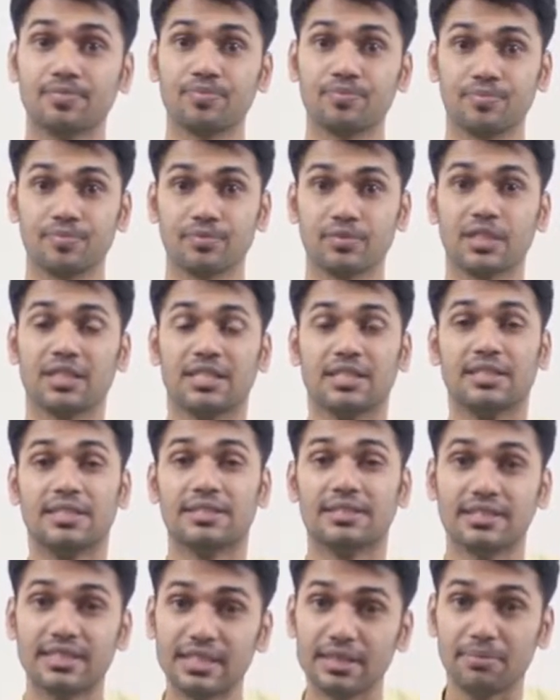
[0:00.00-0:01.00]

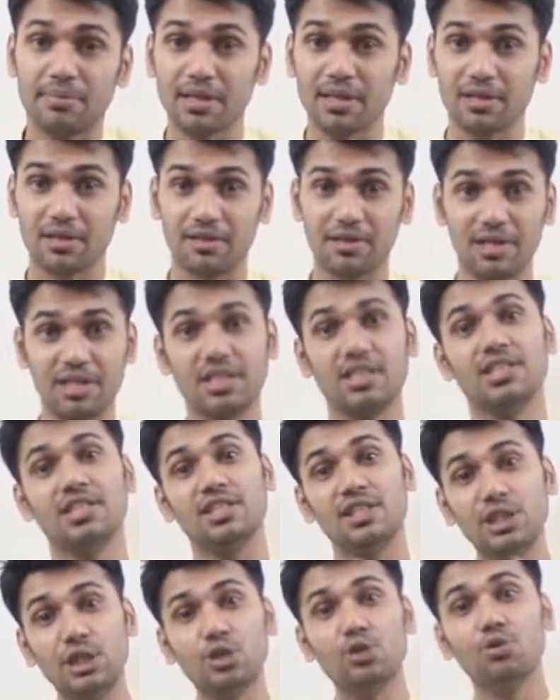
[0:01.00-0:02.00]
Similarly, you
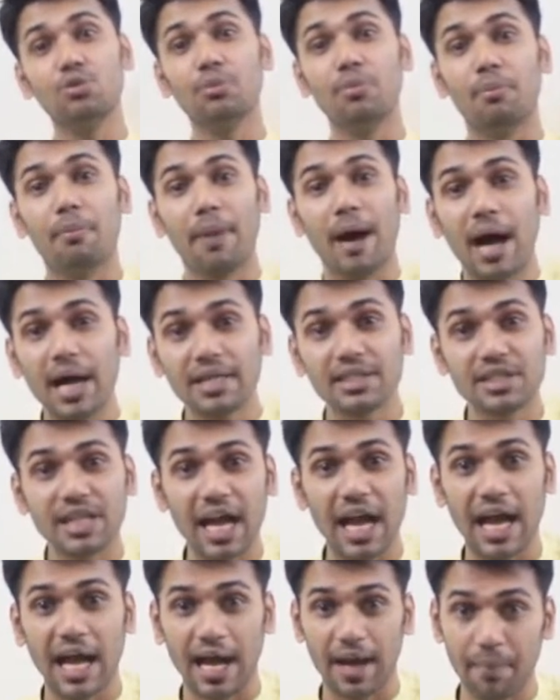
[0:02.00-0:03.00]
might have
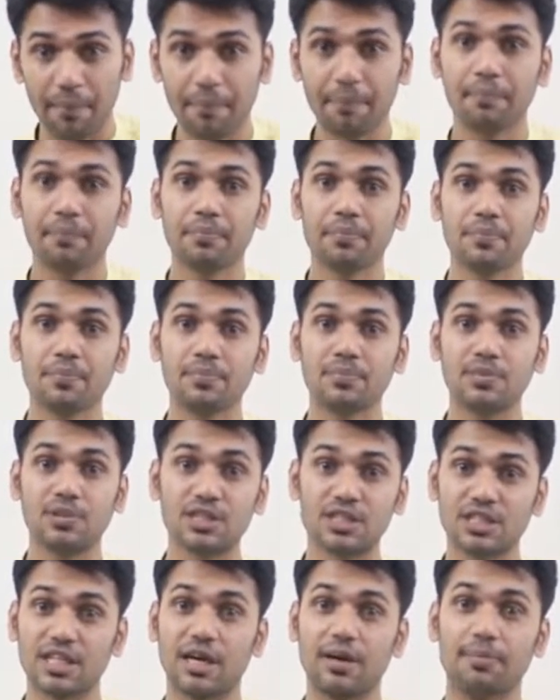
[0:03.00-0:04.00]
some
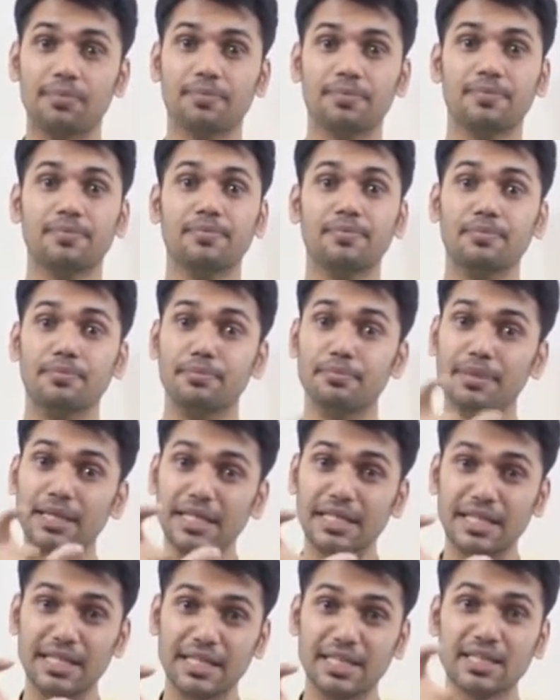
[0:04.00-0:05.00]
meaning
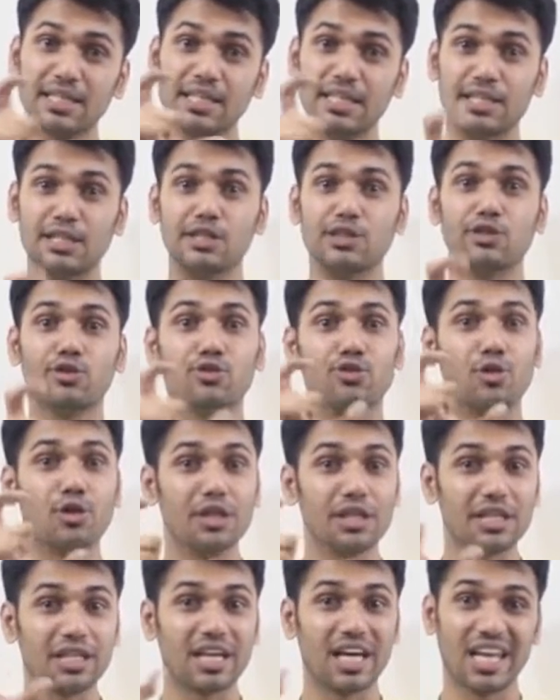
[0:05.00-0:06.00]
in your Rohingya
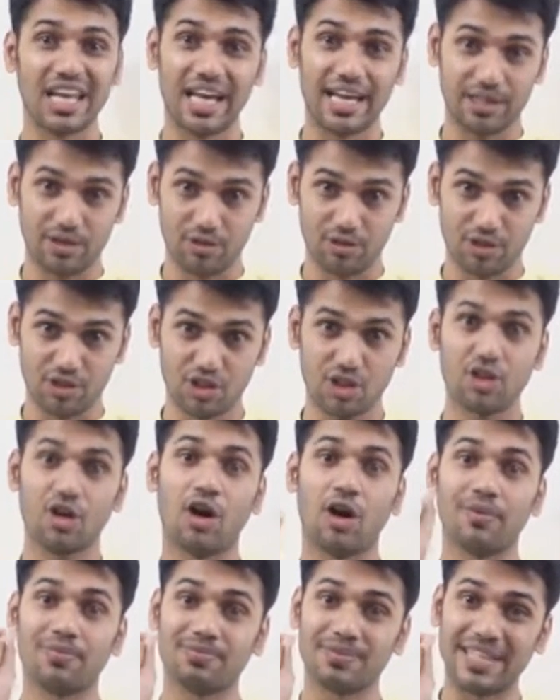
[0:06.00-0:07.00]
language of
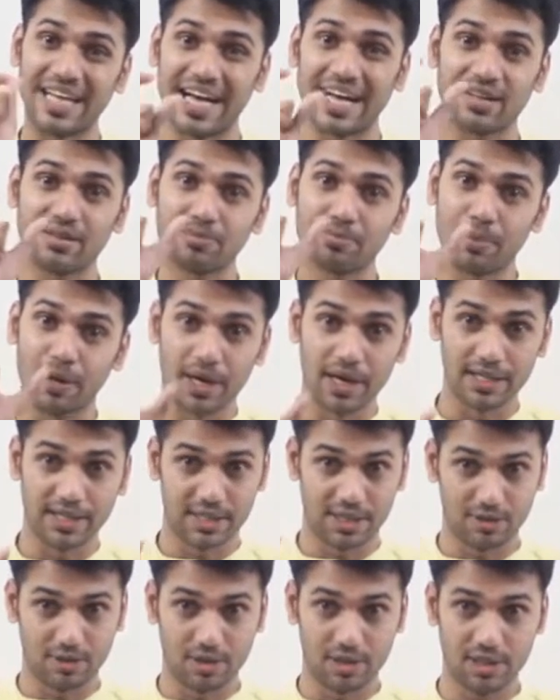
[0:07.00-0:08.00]
that particular
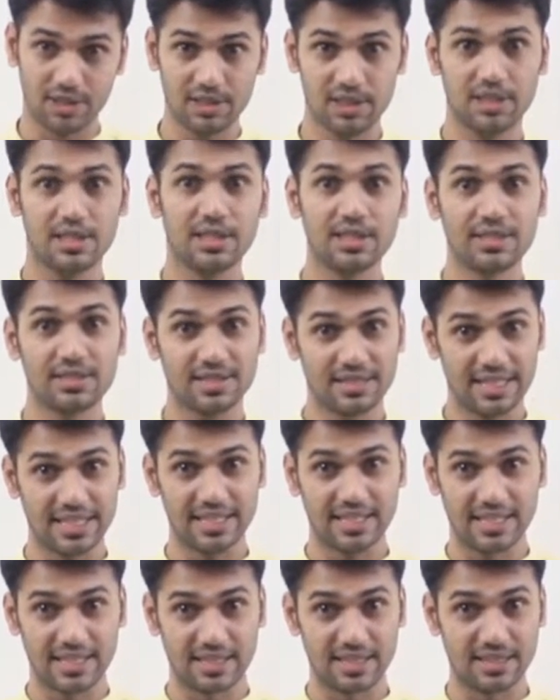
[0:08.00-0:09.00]
sentence.
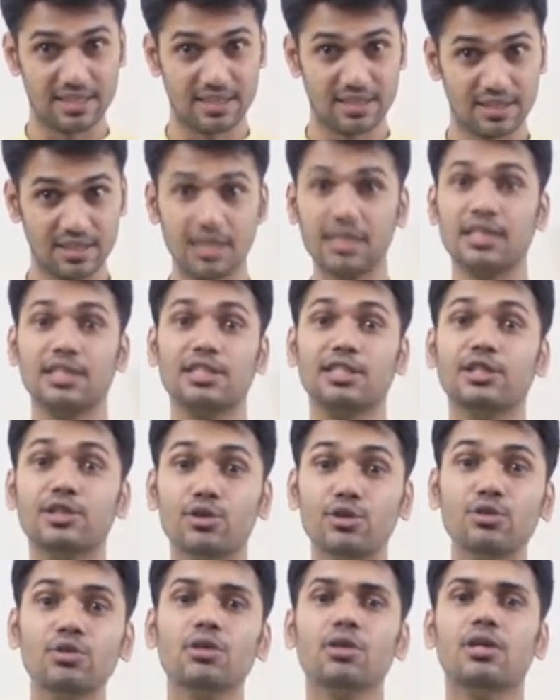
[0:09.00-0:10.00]
You
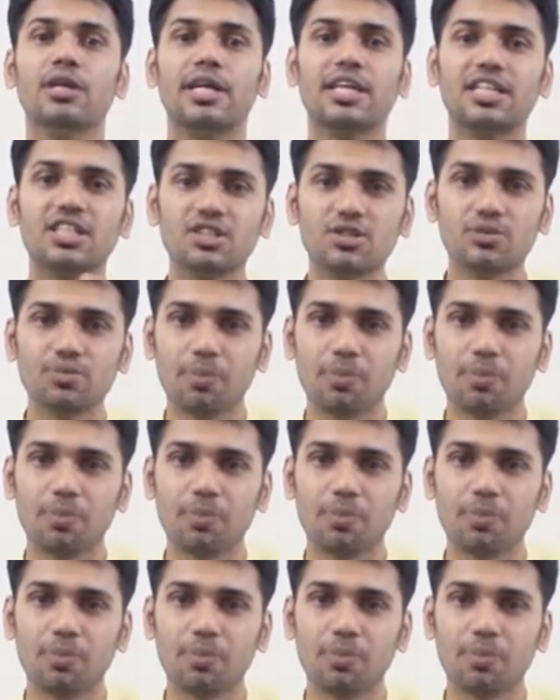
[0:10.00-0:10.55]
explain